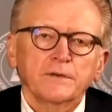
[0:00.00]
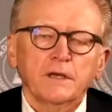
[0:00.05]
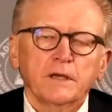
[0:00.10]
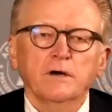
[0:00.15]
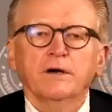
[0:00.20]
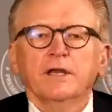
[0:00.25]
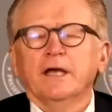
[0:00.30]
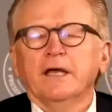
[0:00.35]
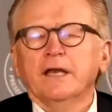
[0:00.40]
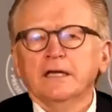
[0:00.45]
You
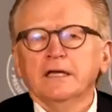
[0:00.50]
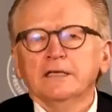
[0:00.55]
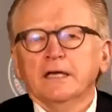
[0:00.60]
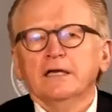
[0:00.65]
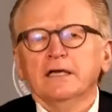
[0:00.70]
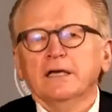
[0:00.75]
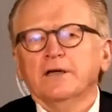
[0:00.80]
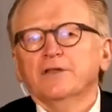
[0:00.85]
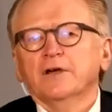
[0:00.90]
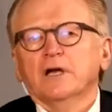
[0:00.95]
know, and
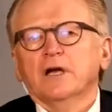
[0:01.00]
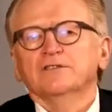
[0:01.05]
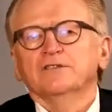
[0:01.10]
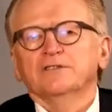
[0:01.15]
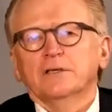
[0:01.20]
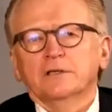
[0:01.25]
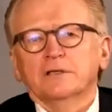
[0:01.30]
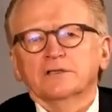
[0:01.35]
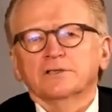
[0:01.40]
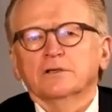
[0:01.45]
I think
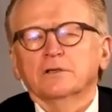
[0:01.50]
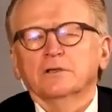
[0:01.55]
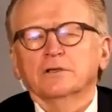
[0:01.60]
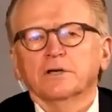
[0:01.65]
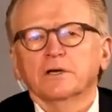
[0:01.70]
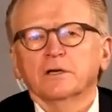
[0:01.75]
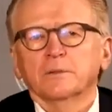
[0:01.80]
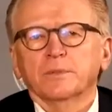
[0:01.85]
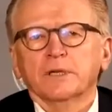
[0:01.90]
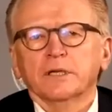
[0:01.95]
I've said this
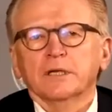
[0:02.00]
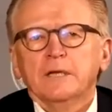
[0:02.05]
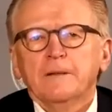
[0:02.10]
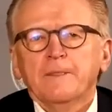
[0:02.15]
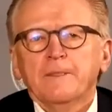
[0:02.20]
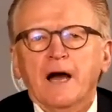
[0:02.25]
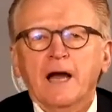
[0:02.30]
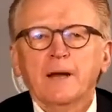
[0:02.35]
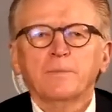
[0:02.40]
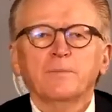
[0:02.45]
earlier, but
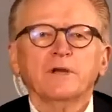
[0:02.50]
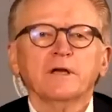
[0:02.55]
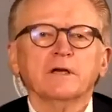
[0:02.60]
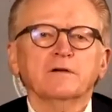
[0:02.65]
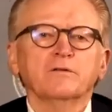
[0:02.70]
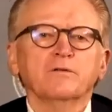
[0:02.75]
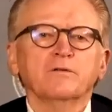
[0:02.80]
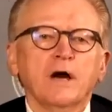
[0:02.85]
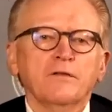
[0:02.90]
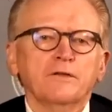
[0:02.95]
I
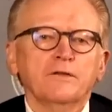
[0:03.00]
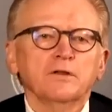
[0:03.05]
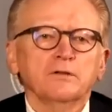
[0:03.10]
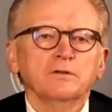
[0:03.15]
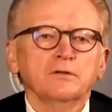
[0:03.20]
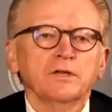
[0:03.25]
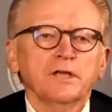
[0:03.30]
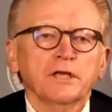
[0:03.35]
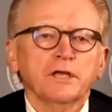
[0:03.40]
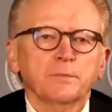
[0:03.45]
bring a rather
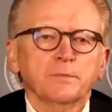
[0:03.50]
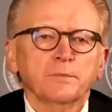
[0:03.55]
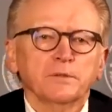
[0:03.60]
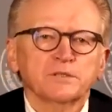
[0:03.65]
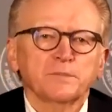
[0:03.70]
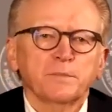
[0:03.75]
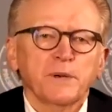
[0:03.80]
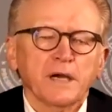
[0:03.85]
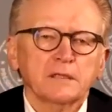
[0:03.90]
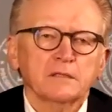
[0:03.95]
unique
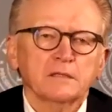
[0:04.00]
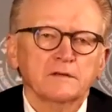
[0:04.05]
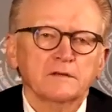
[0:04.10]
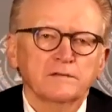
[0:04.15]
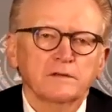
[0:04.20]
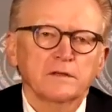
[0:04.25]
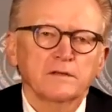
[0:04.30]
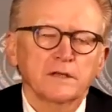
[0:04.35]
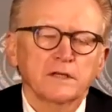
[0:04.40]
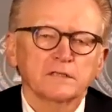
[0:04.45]

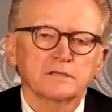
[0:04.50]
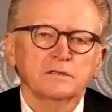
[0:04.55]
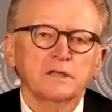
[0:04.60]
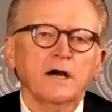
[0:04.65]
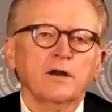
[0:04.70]
perspective to this,